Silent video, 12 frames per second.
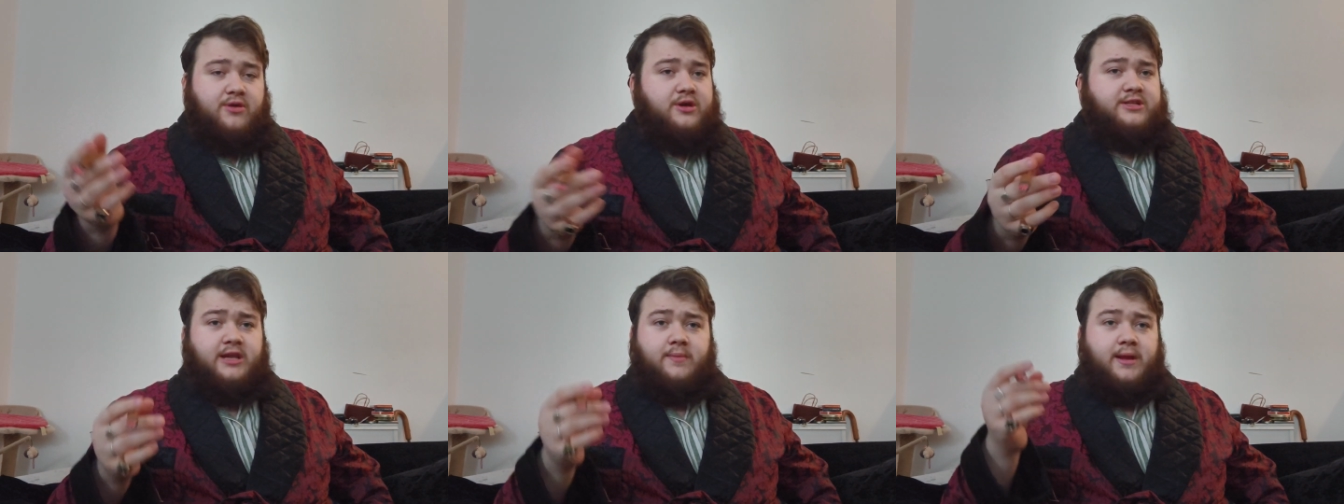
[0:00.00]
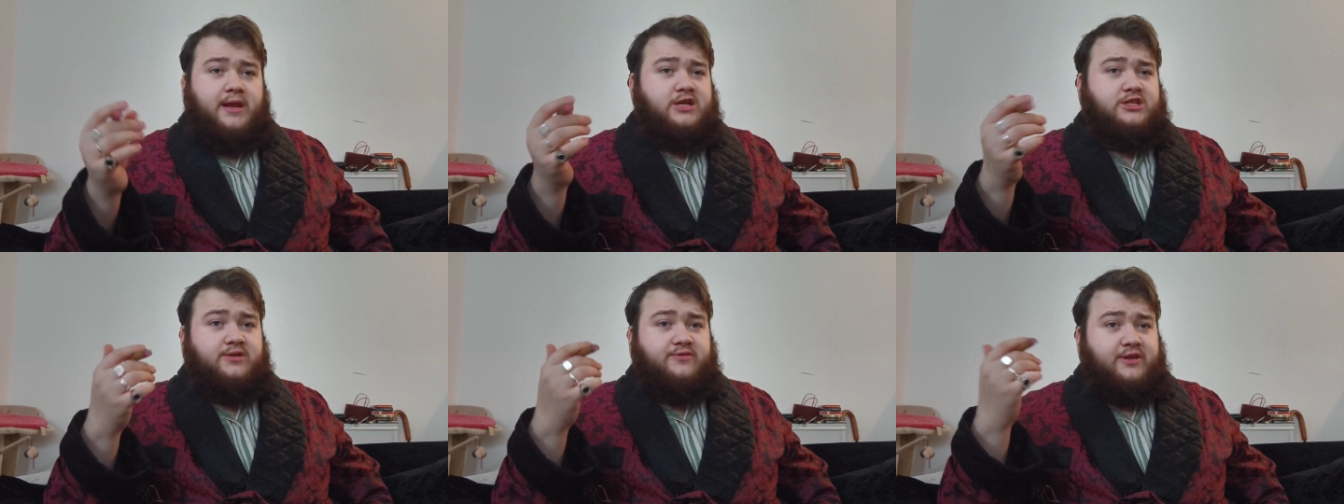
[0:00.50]
30
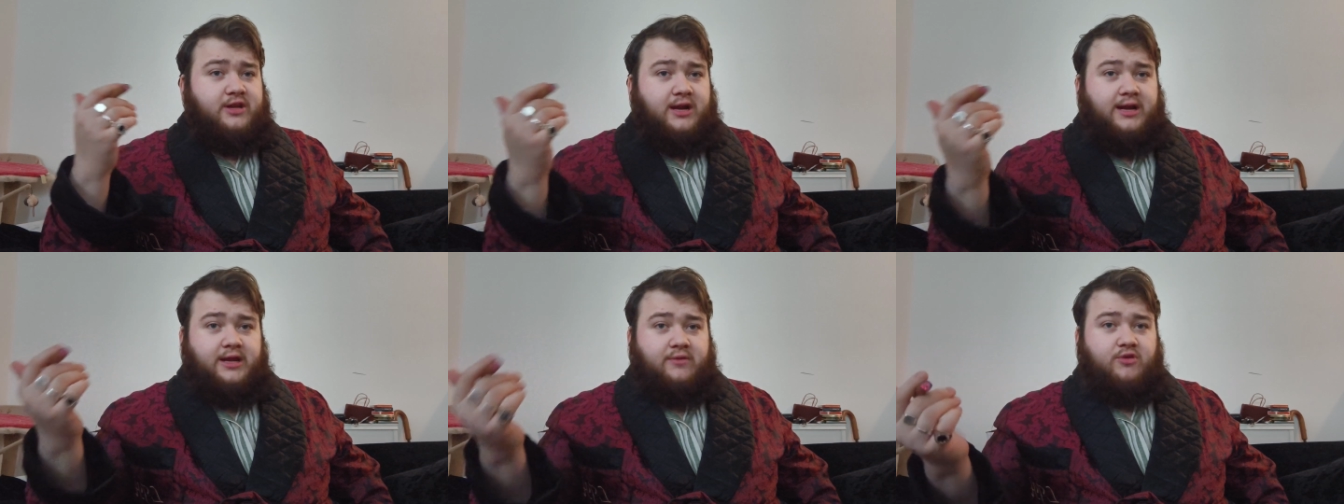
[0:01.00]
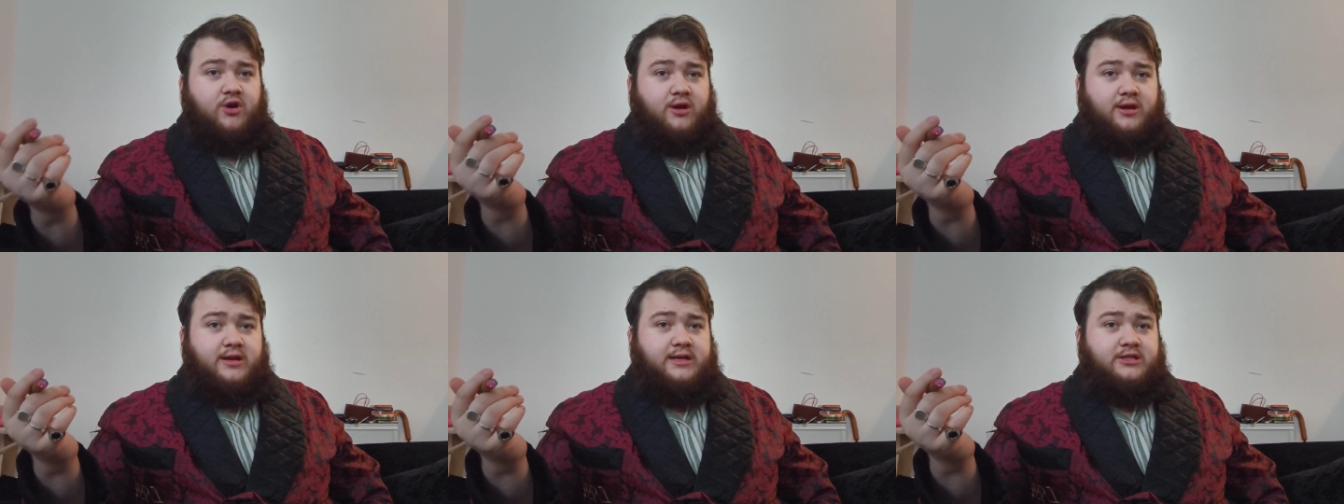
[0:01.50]
minutes, you feel like you've got
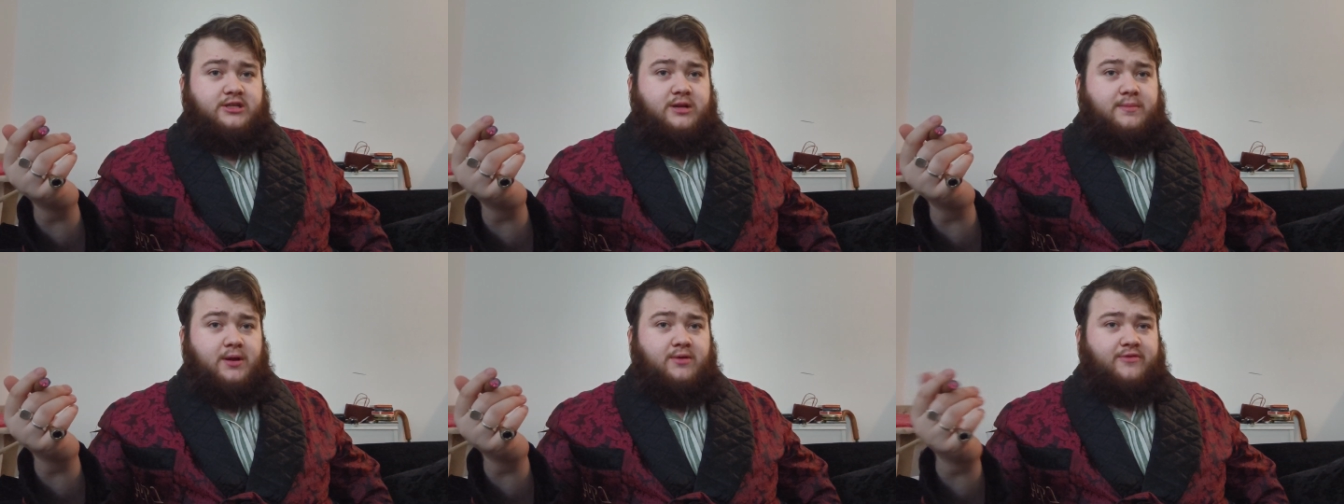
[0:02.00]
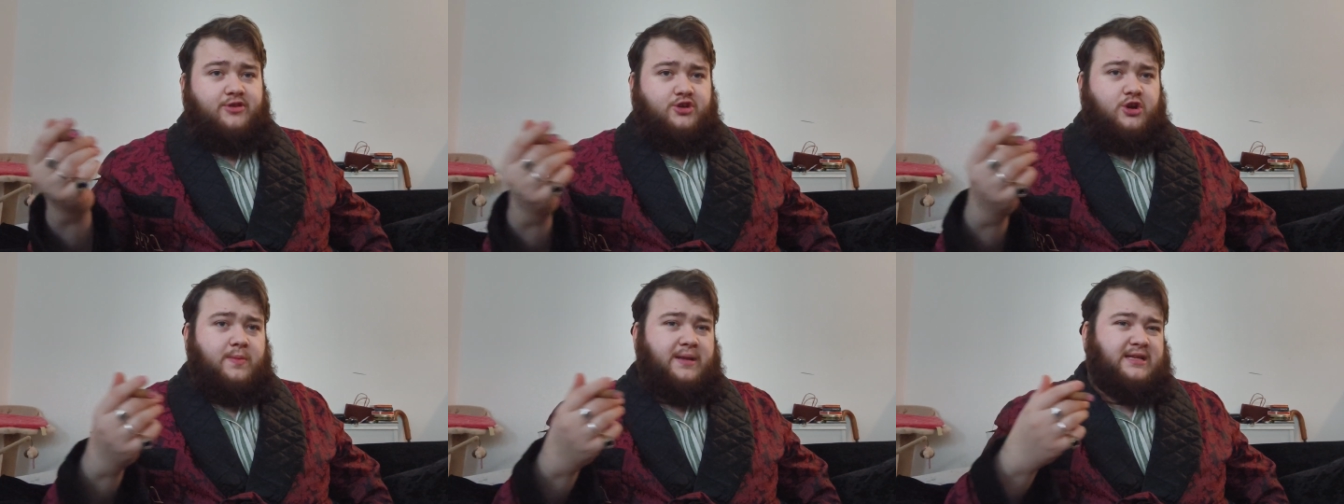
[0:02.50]
a decent amount of
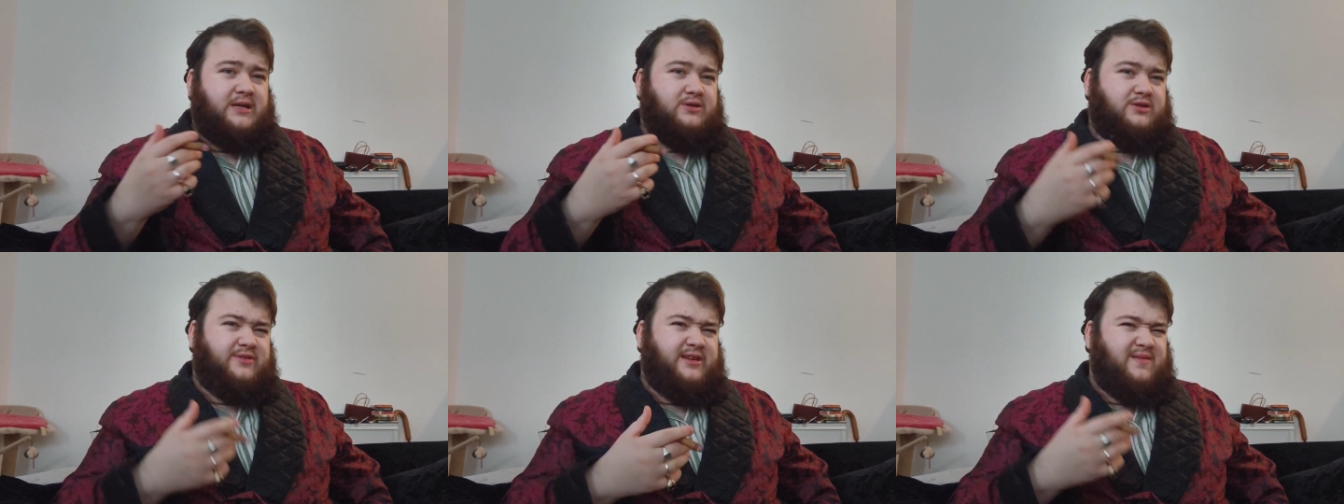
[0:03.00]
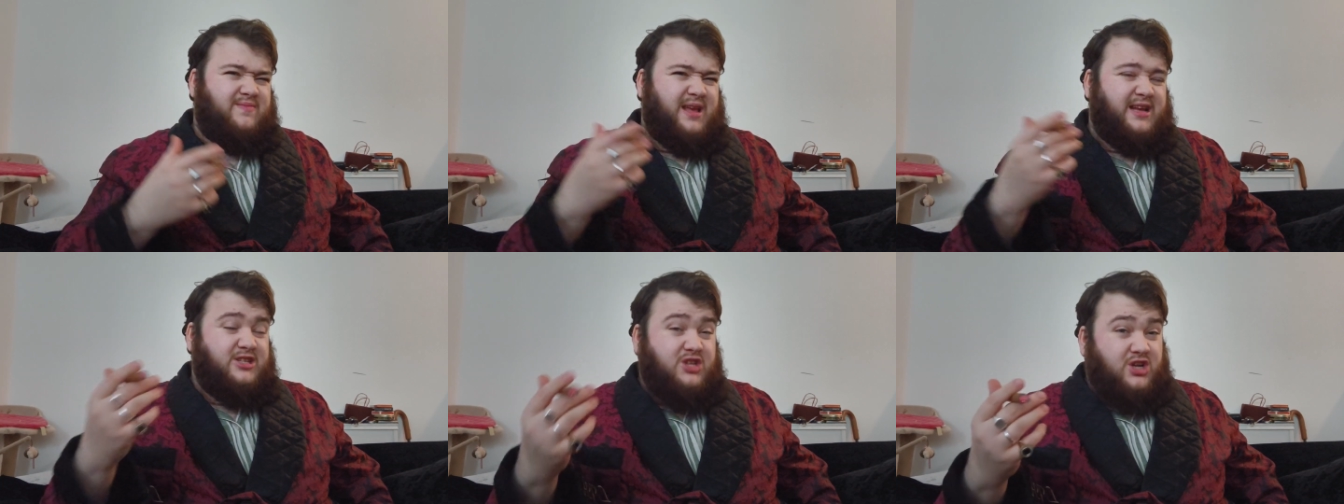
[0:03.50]
enjoyment out of it.
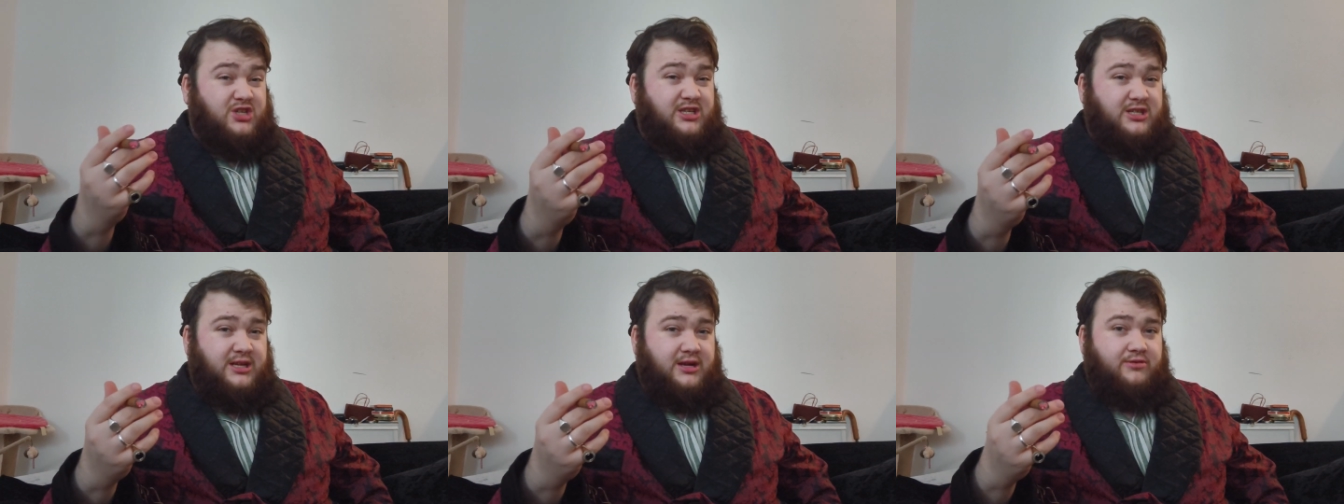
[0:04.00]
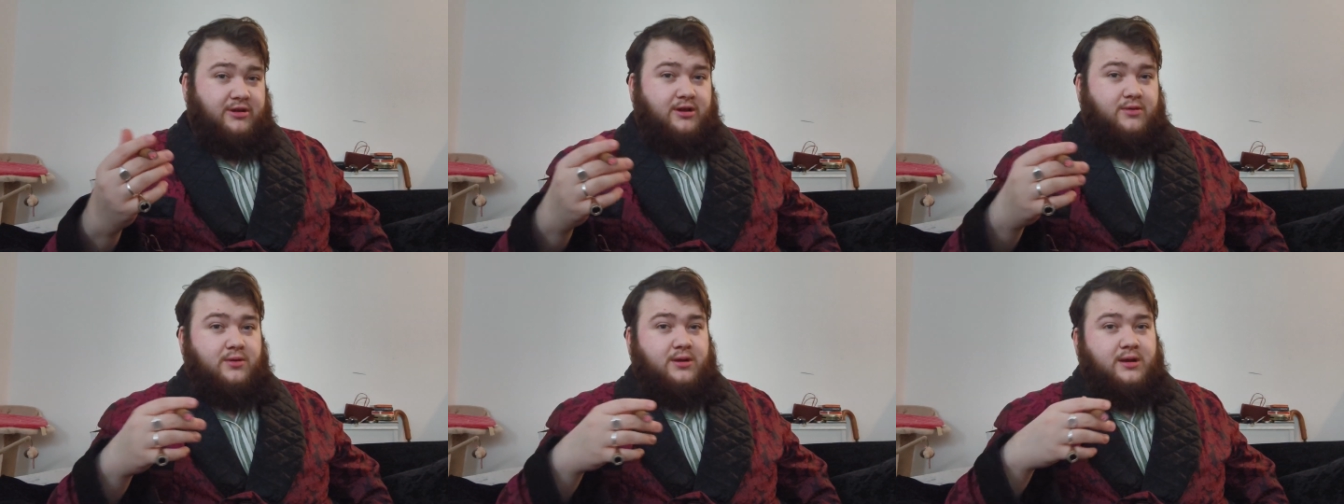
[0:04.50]
It's not a
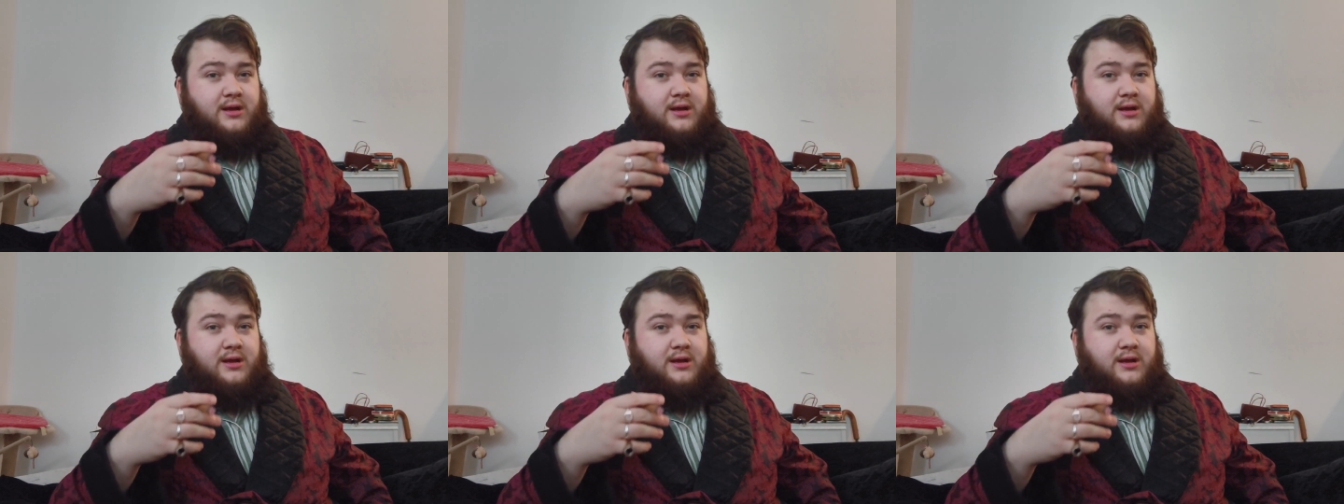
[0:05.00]
cigarillo.